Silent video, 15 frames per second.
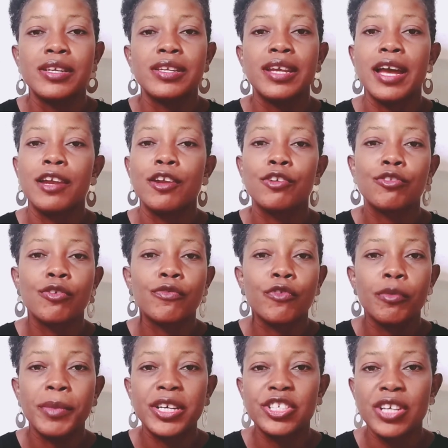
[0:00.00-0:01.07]
There are a lot of
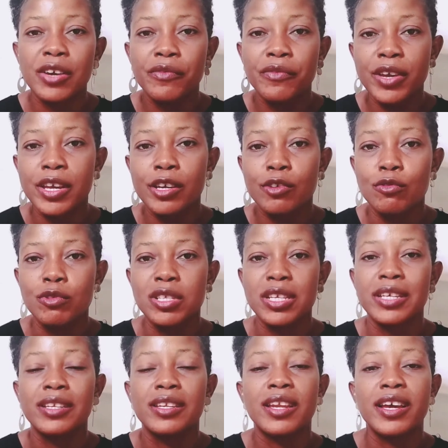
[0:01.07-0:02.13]
commercial
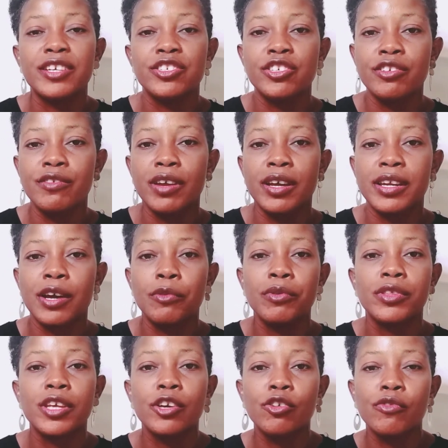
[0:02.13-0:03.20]
vehicles in Nigeria that
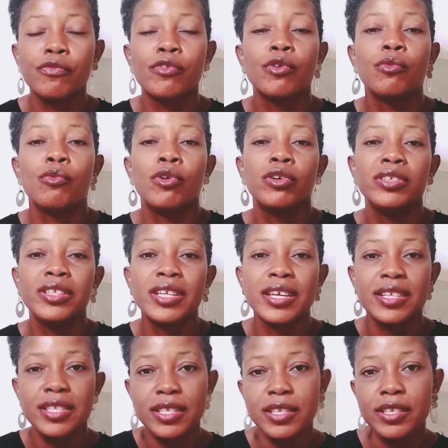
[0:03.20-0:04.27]
will take you from one
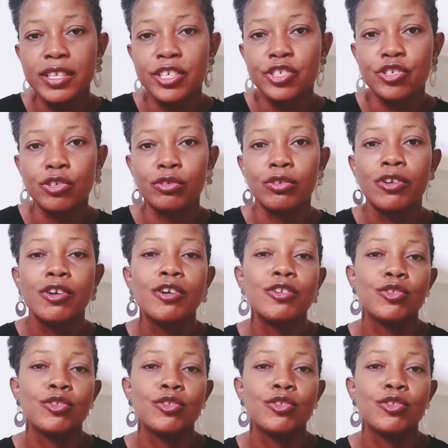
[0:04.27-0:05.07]
destination